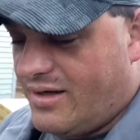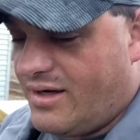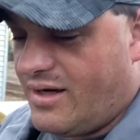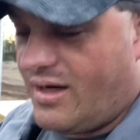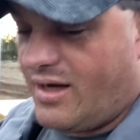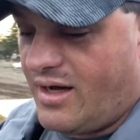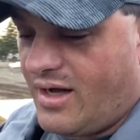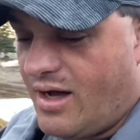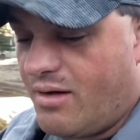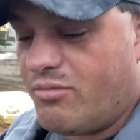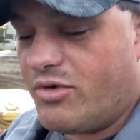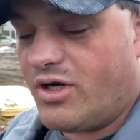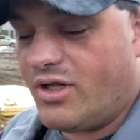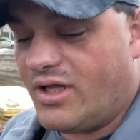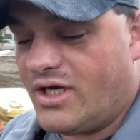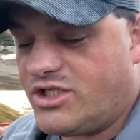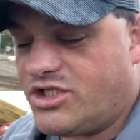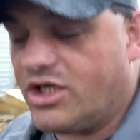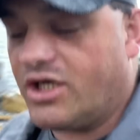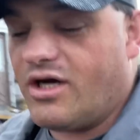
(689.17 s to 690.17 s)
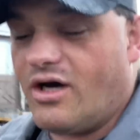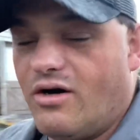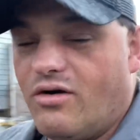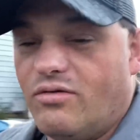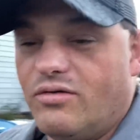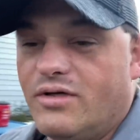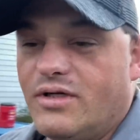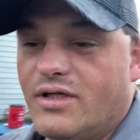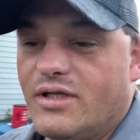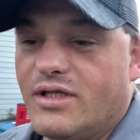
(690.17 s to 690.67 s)
I'm going to let you go.
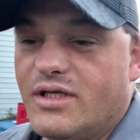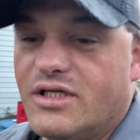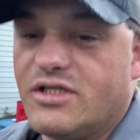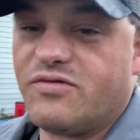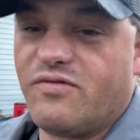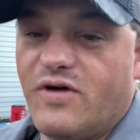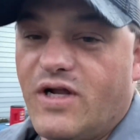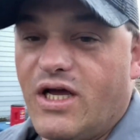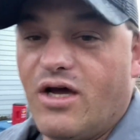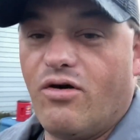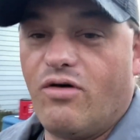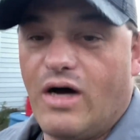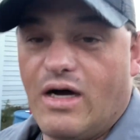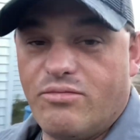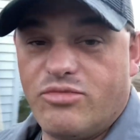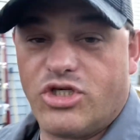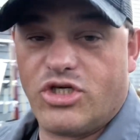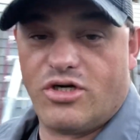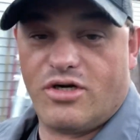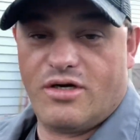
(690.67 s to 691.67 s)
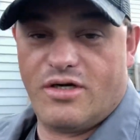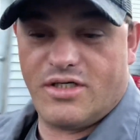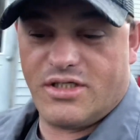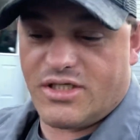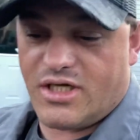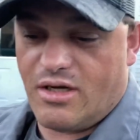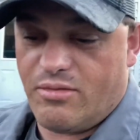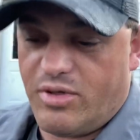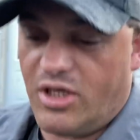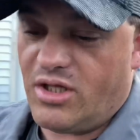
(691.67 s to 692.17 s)
This video, I'm sure, is
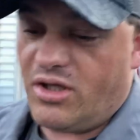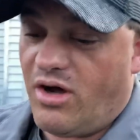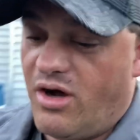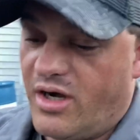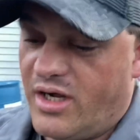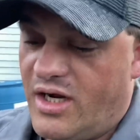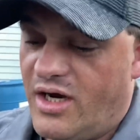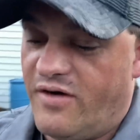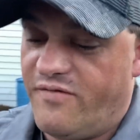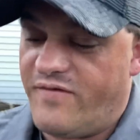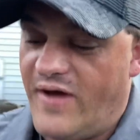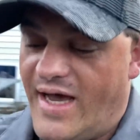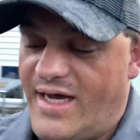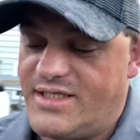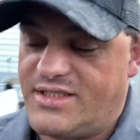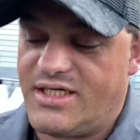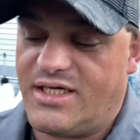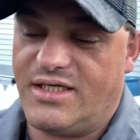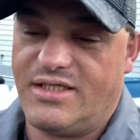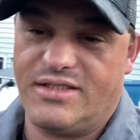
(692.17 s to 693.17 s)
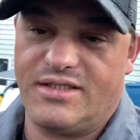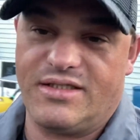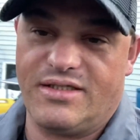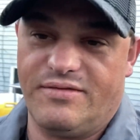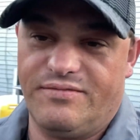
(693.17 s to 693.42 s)
going to be long enough as is.